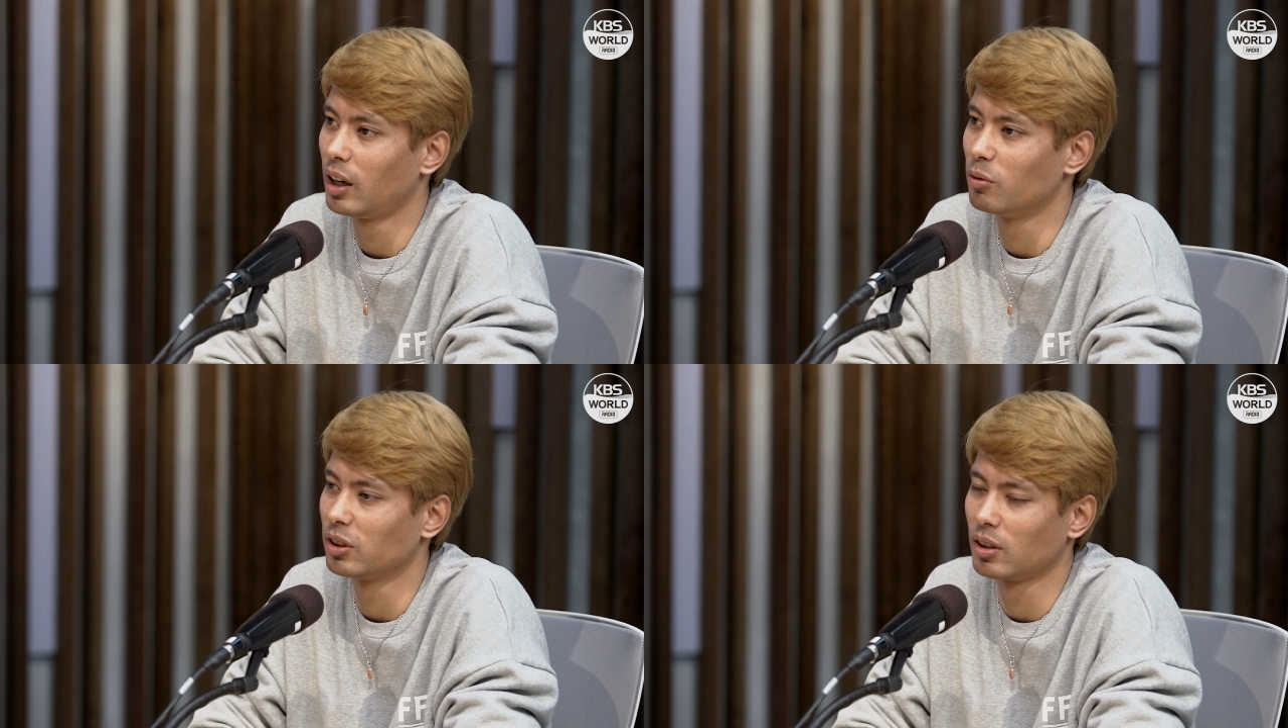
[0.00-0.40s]

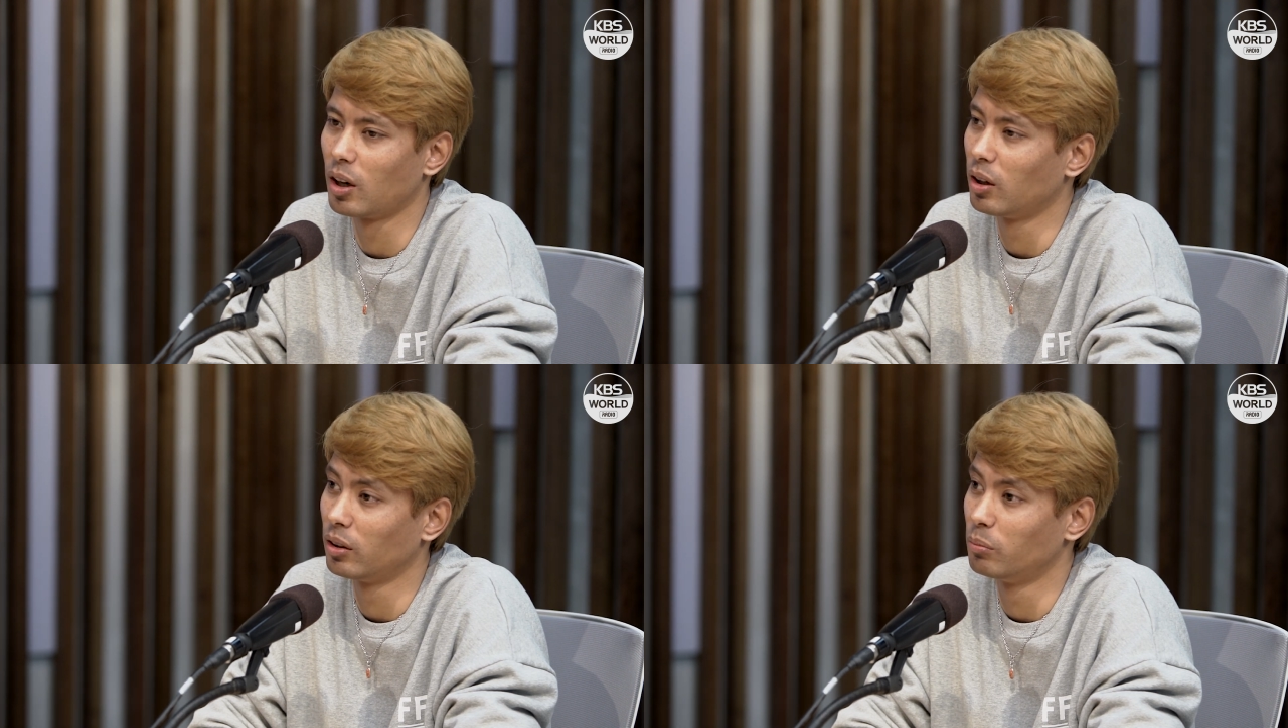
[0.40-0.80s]
I was
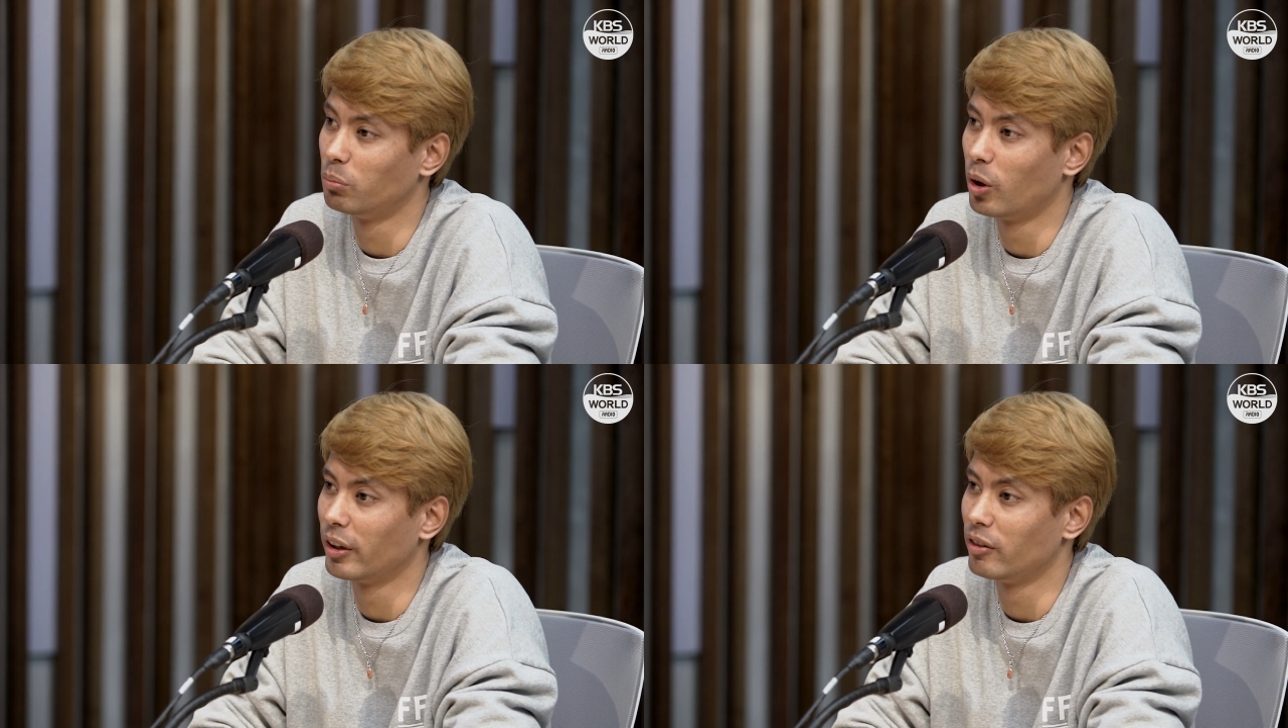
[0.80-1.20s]
uh,
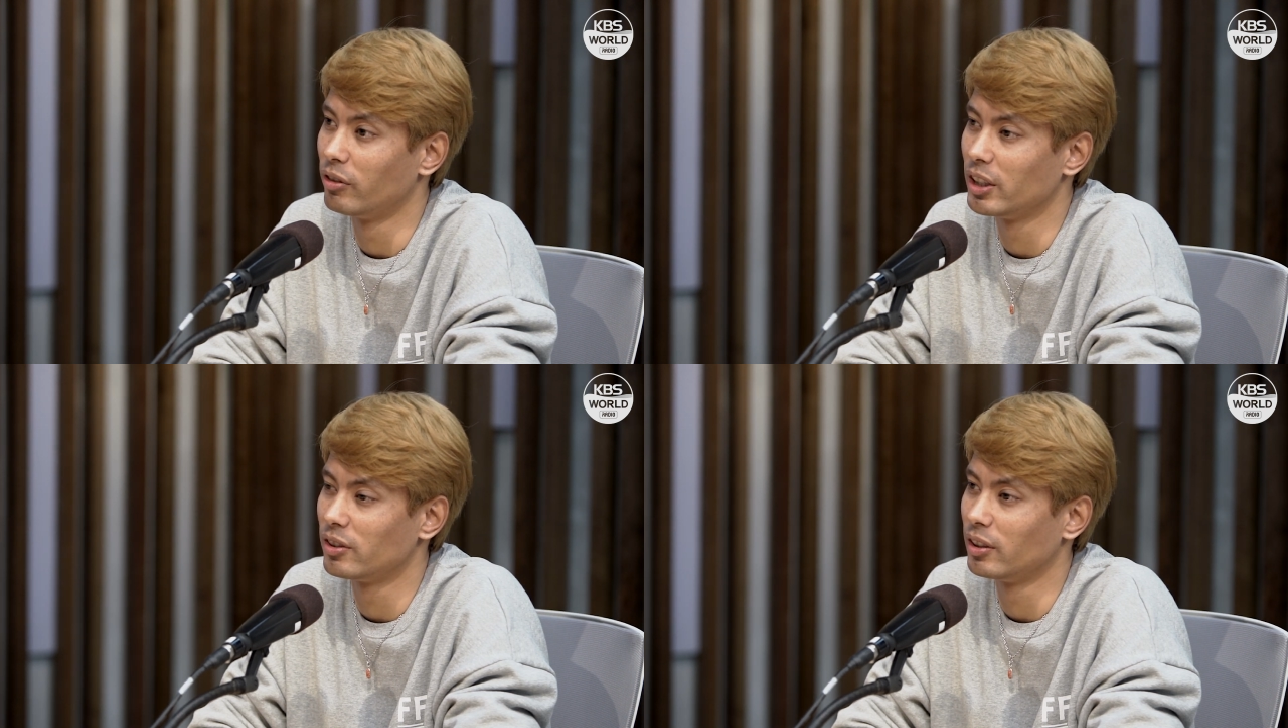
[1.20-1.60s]
born
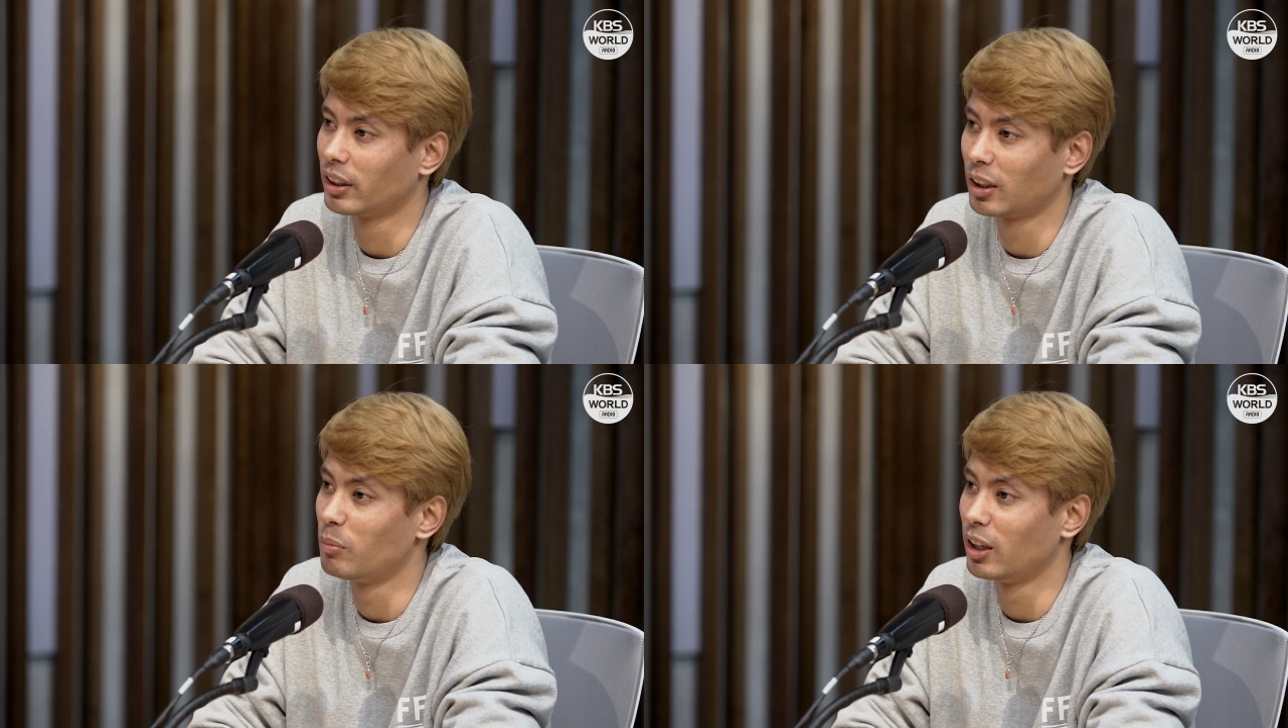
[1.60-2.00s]
and raised
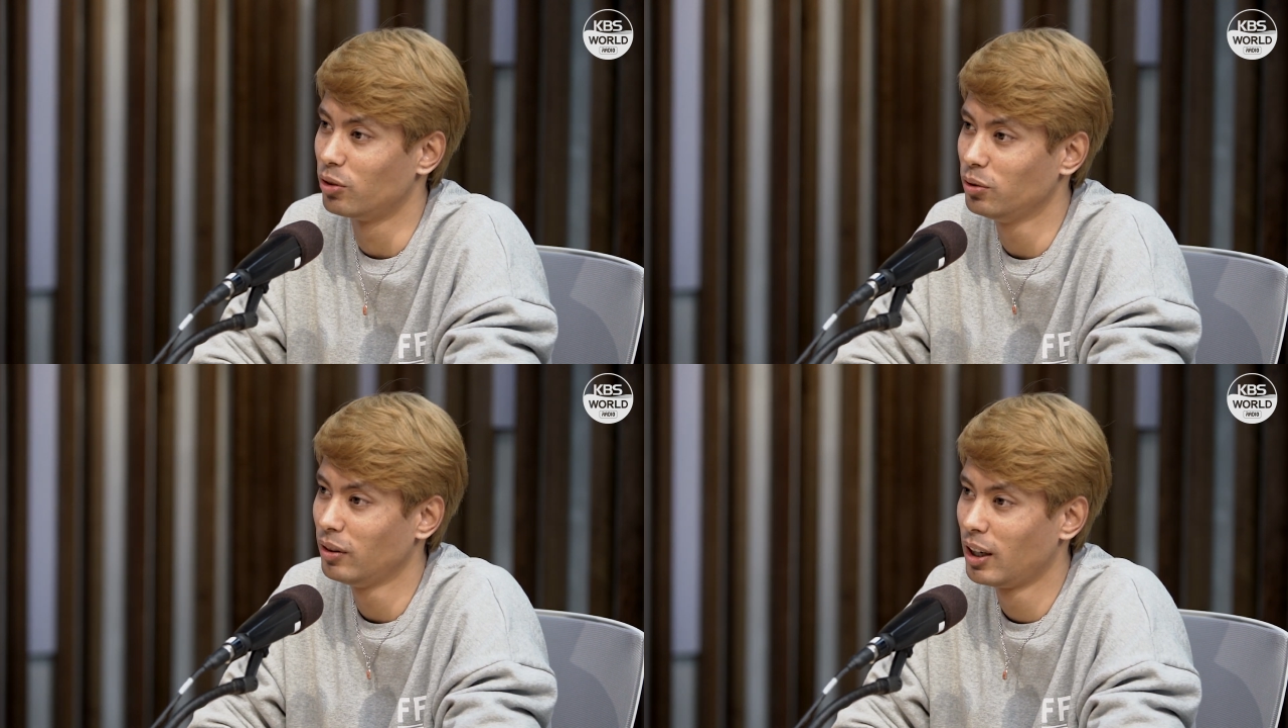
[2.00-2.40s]
in
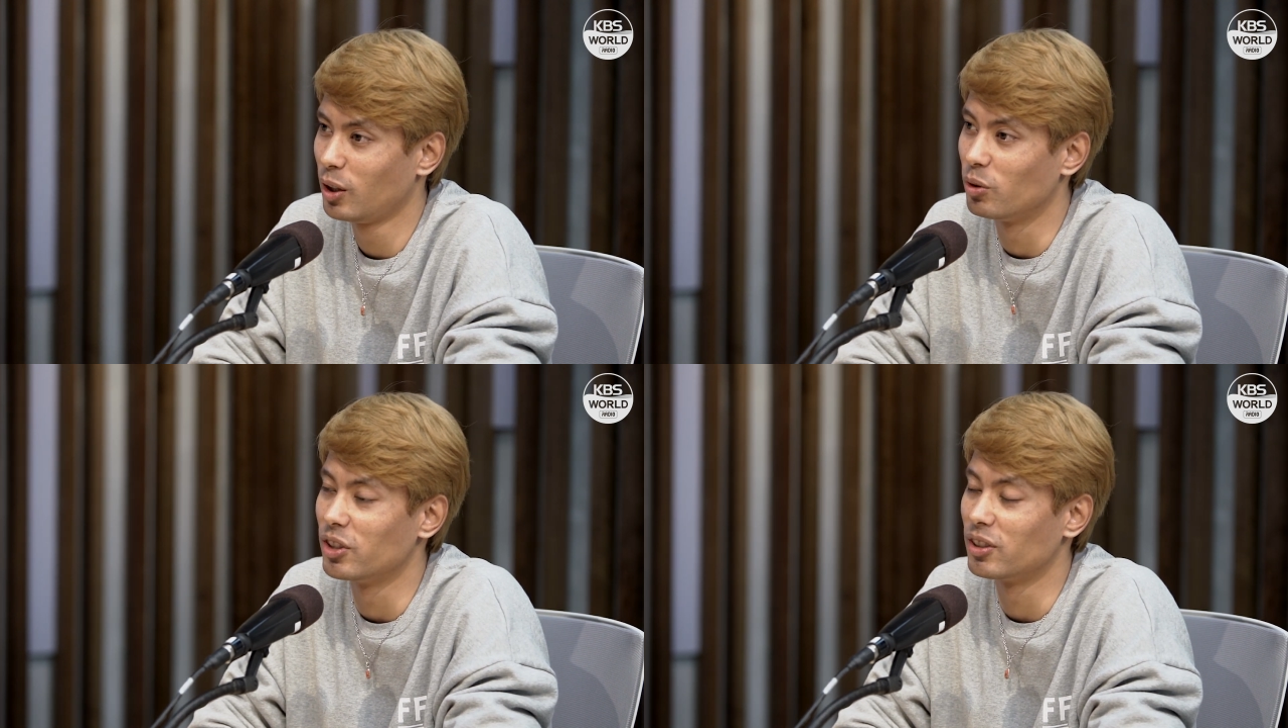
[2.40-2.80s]
Kathmandu,
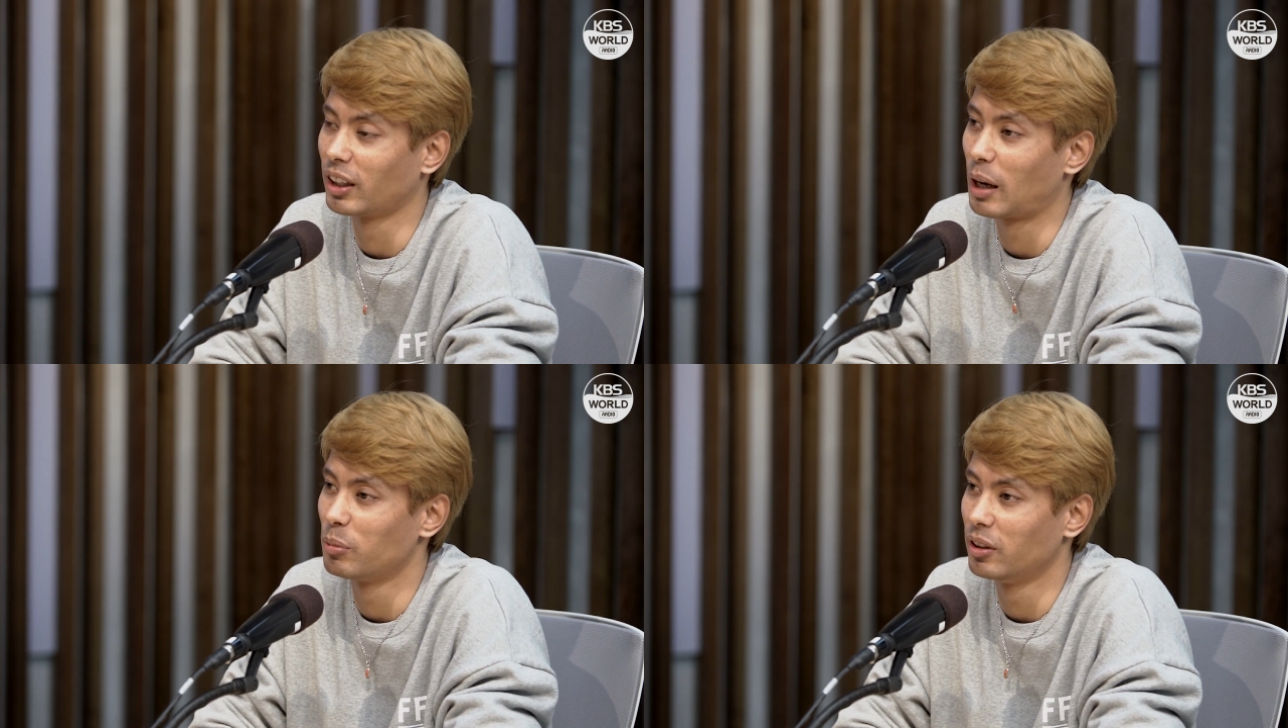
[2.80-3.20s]
which is
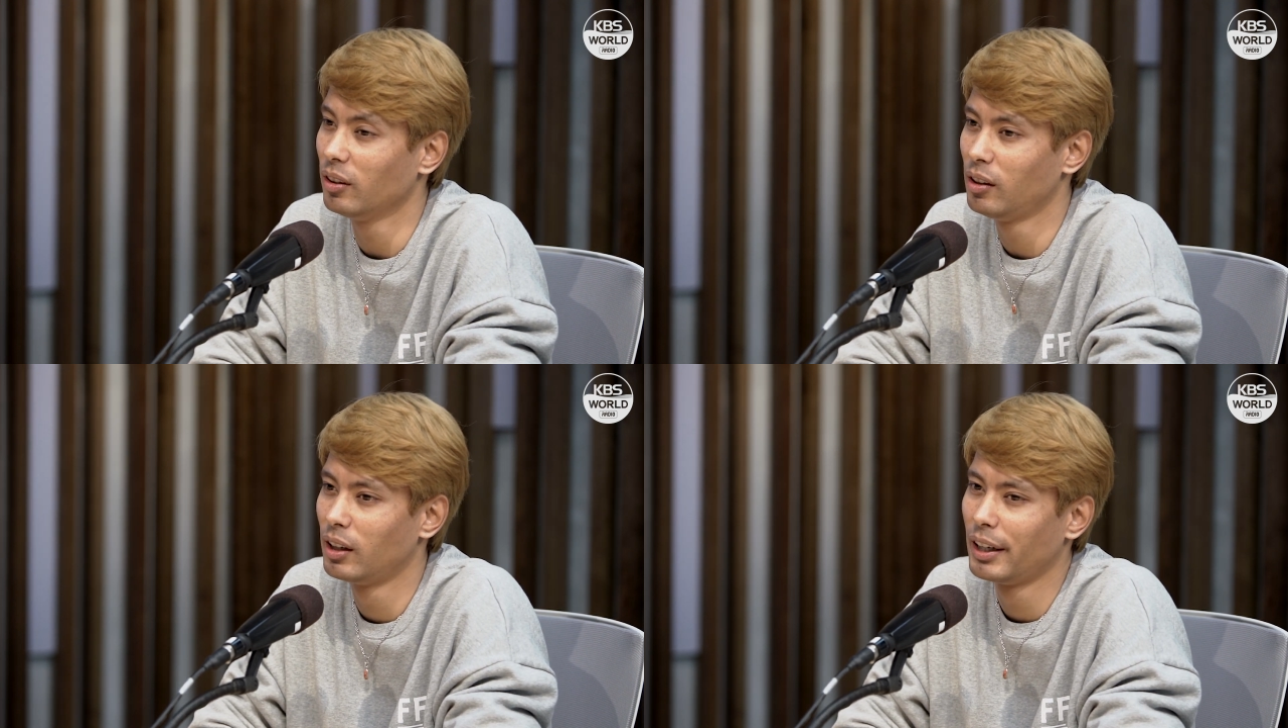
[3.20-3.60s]
the
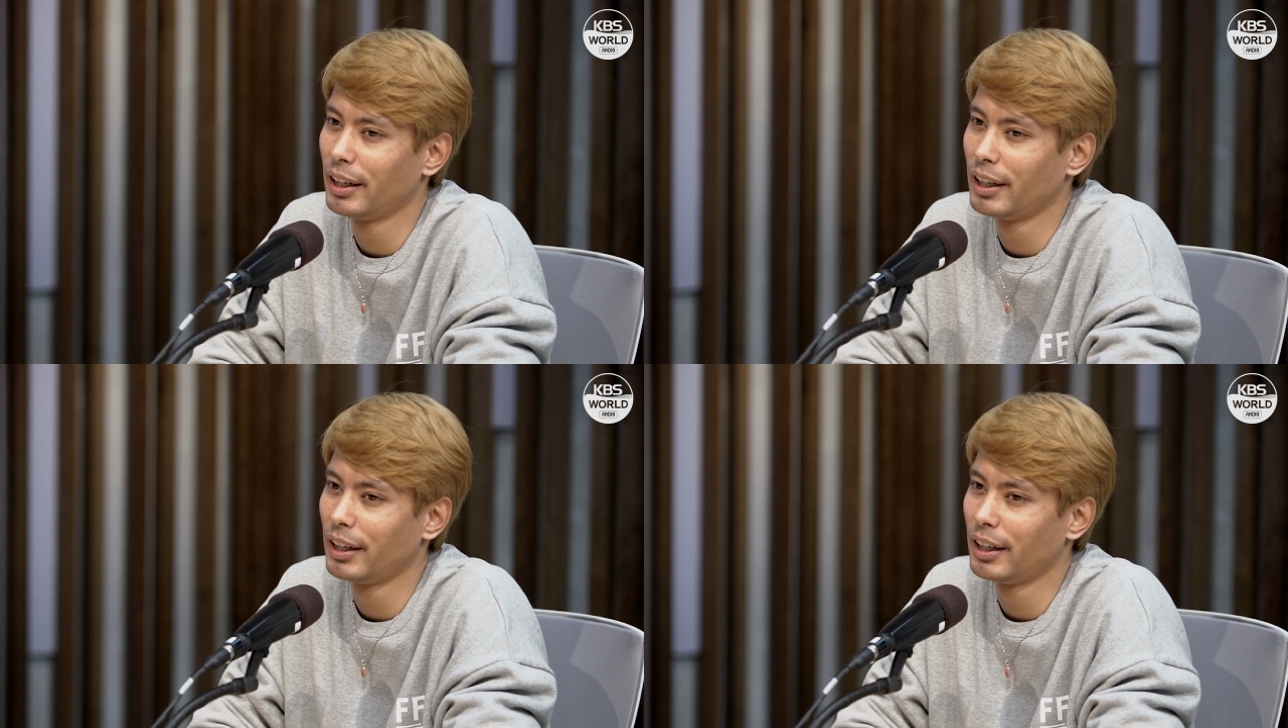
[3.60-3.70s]
capital.